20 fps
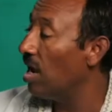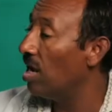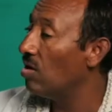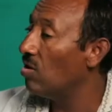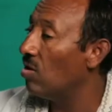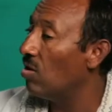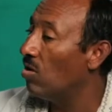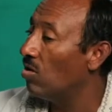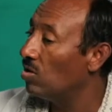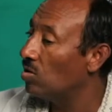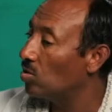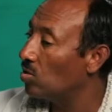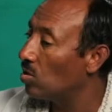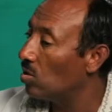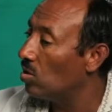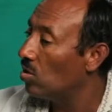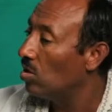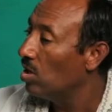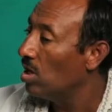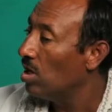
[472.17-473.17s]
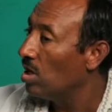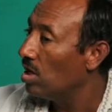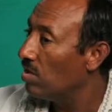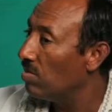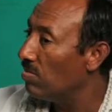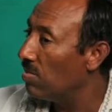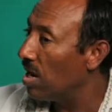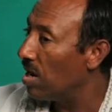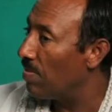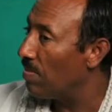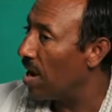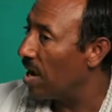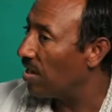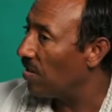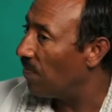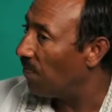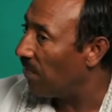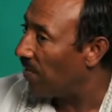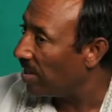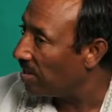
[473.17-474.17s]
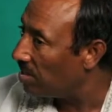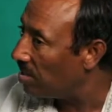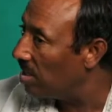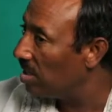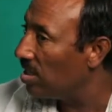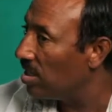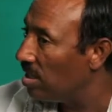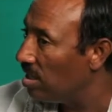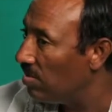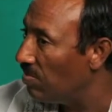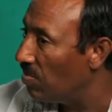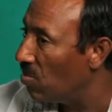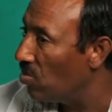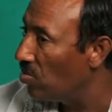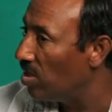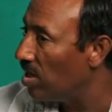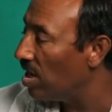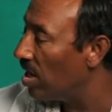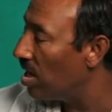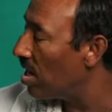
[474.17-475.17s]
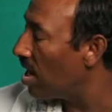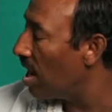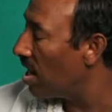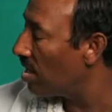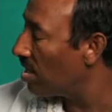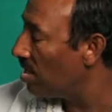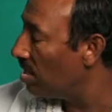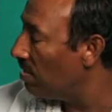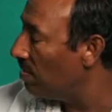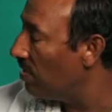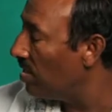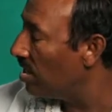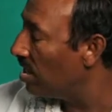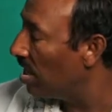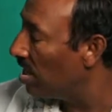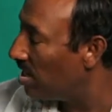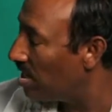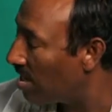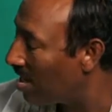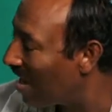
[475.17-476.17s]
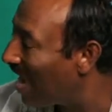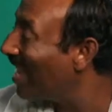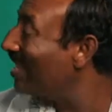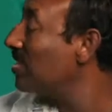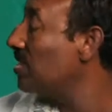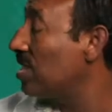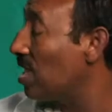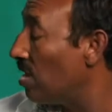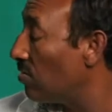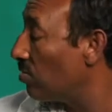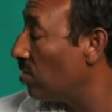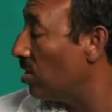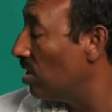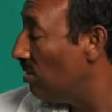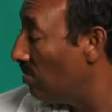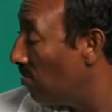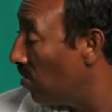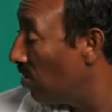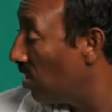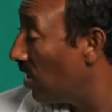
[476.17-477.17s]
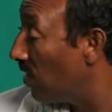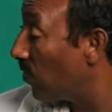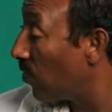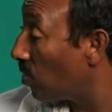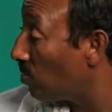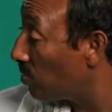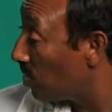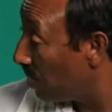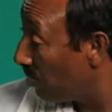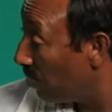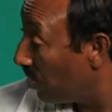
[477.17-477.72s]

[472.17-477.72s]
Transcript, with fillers: and also manifesting demonic activity and cast out demonic from the